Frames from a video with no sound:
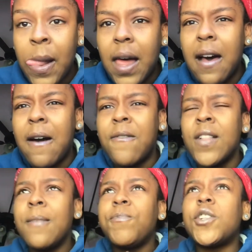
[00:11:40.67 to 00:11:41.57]

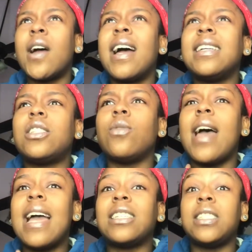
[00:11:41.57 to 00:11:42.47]
of trying to
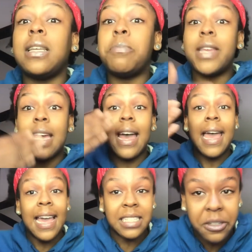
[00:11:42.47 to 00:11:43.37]
actually be an
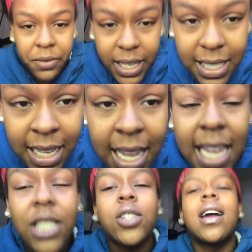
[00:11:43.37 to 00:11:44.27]
activist
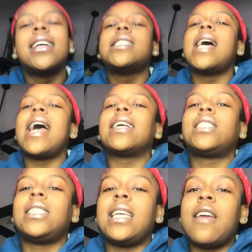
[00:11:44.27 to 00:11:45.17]
and trying to
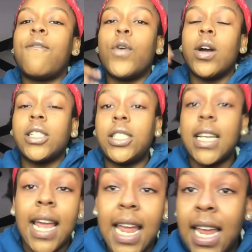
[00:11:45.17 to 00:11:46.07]
actually enforce
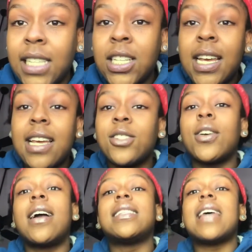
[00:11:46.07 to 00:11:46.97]
change and
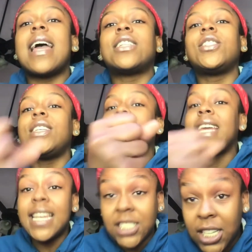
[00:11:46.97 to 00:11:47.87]
trying to actually
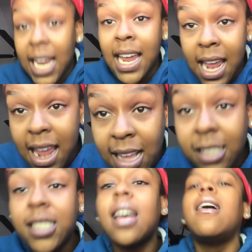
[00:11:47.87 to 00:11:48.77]
get
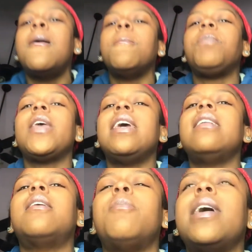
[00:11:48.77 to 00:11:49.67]
change.
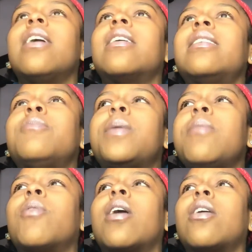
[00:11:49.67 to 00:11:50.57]
In America,
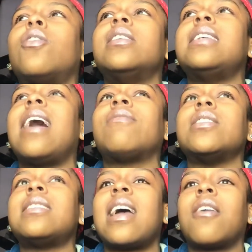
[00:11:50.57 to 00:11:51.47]
people are going to have
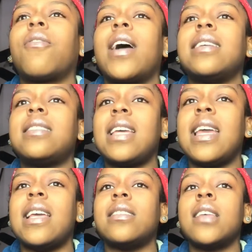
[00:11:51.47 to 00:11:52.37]
to sacrifice
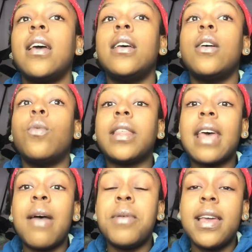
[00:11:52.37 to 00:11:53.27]
things. With
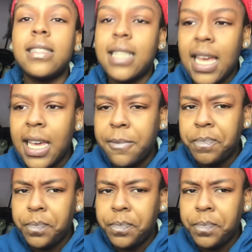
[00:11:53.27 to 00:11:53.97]
that being said,